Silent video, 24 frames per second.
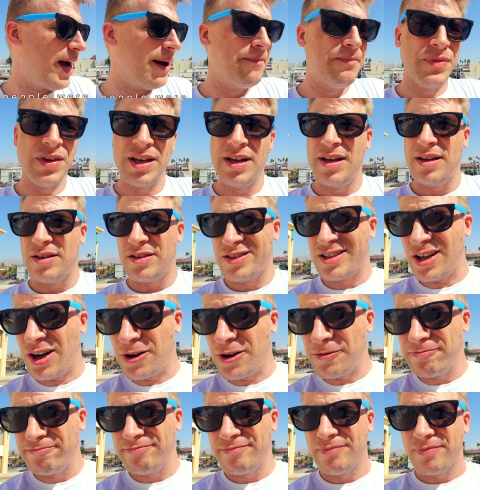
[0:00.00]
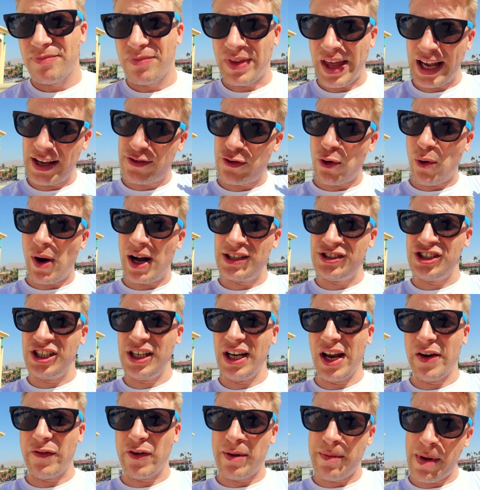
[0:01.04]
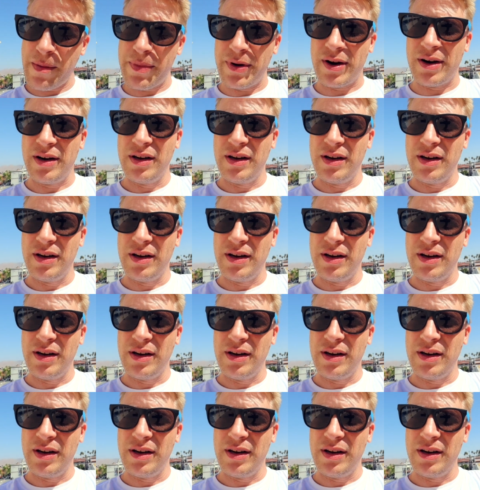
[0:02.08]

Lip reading: Yeah, so thanks for watching and remember,